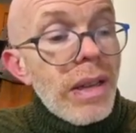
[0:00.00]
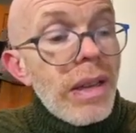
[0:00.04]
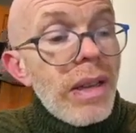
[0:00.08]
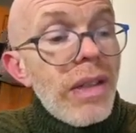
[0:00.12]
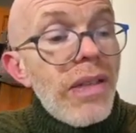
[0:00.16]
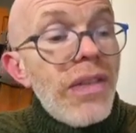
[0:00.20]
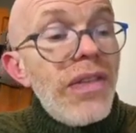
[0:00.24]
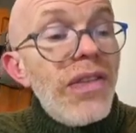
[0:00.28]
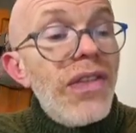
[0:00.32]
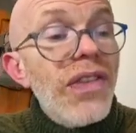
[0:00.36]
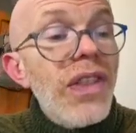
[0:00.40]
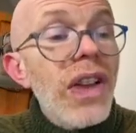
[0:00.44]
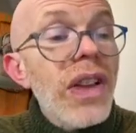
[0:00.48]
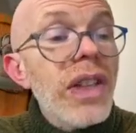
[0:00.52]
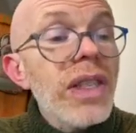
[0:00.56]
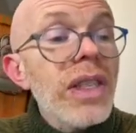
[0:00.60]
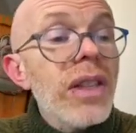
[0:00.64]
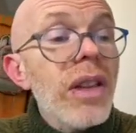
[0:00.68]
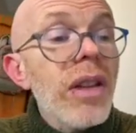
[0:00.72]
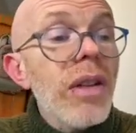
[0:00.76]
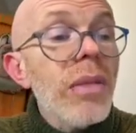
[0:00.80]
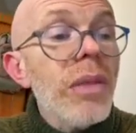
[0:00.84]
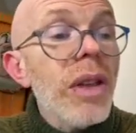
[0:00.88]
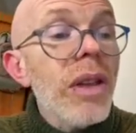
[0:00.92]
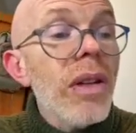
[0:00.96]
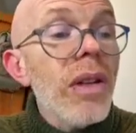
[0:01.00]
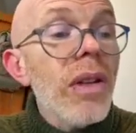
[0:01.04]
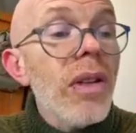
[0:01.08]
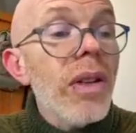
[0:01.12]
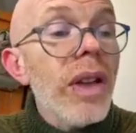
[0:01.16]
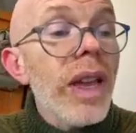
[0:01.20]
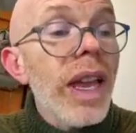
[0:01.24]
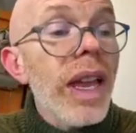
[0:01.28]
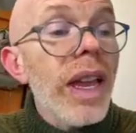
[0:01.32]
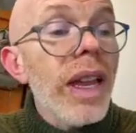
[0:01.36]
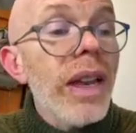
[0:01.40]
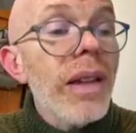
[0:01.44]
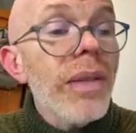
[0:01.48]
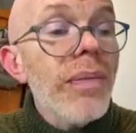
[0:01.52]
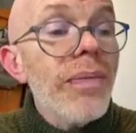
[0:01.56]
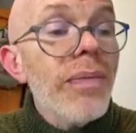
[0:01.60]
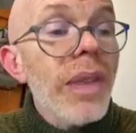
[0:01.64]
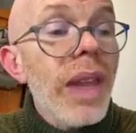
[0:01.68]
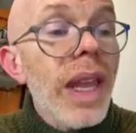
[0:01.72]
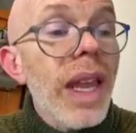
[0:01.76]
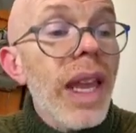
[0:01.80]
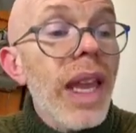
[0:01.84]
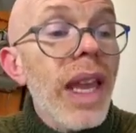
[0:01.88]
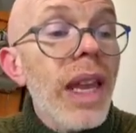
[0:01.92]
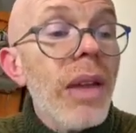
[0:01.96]
First time you log in,
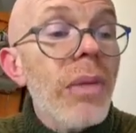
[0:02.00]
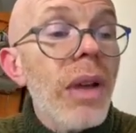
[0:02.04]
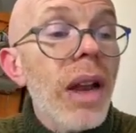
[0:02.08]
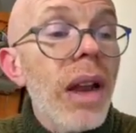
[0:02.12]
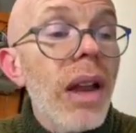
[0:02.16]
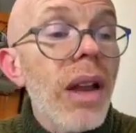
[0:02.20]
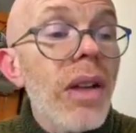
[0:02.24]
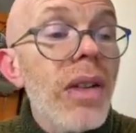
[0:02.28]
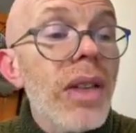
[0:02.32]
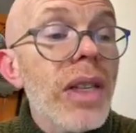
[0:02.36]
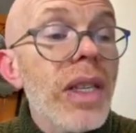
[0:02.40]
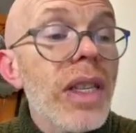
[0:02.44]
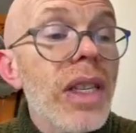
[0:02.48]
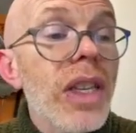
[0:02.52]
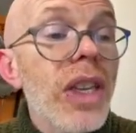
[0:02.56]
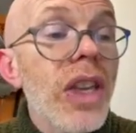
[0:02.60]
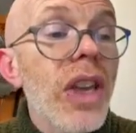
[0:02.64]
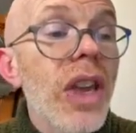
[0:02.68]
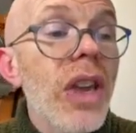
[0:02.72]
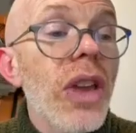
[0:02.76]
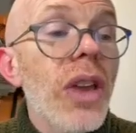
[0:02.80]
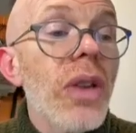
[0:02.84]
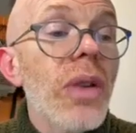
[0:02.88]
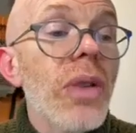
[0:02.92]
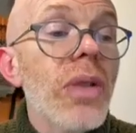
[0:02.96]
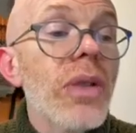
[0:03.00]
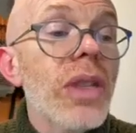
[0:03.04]
it will ask you